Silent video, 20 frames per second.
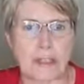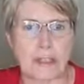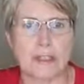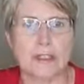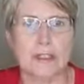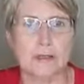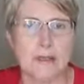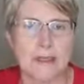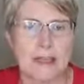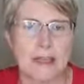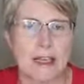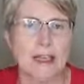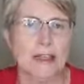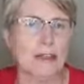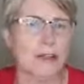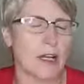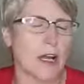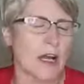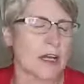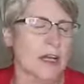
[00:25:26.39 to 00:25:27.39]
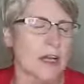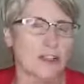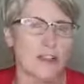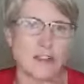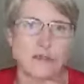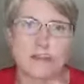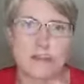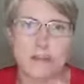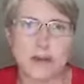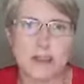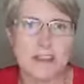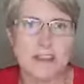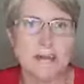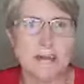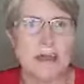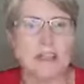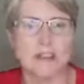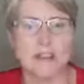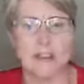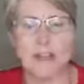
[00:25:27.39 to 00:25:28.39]
and they would say, look, I don't know what to
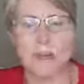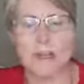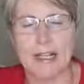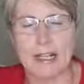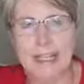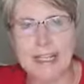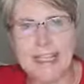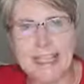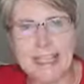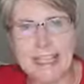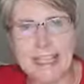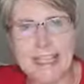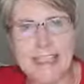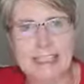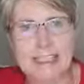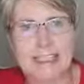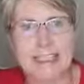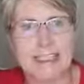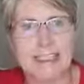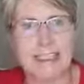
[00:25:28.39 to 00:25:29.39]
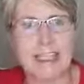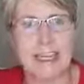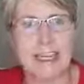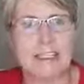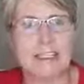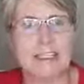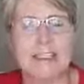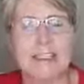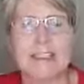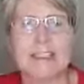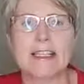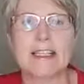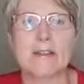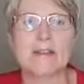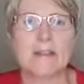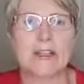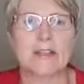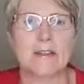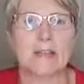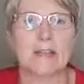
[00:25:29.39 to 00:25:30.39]
make, I don't know what ideas to get, and they get a
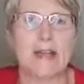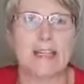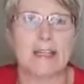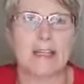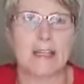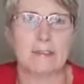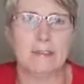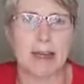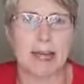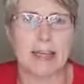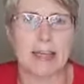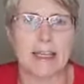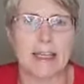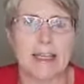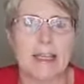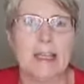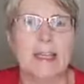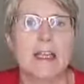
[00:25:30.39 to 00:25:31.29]
bit of a mental blank.